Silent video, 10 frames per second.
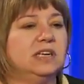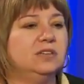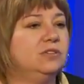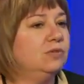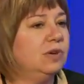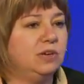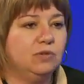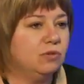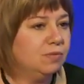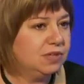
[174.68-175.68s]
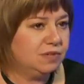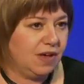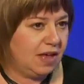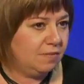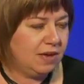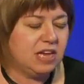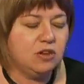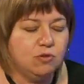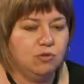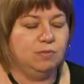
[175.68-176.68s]
into enormous fame,
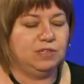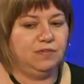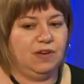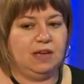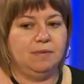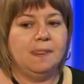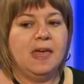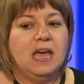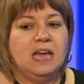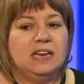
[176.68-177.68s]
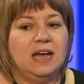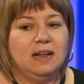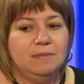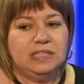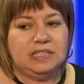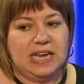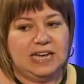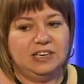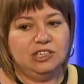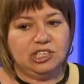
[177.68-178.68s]
enormous fame. Now, let me
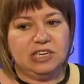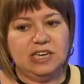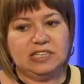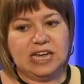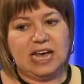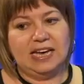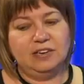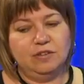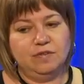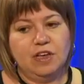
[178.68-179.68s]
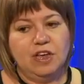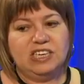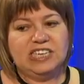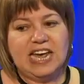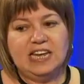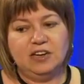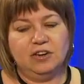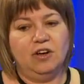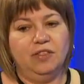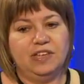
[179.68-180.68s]
say, she has kind of taken
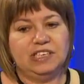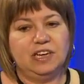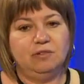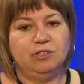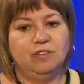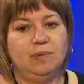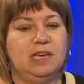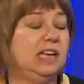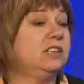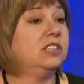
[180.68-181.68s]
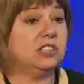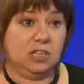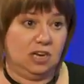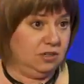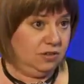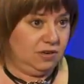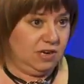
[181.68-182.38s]
on this notion of being a slut.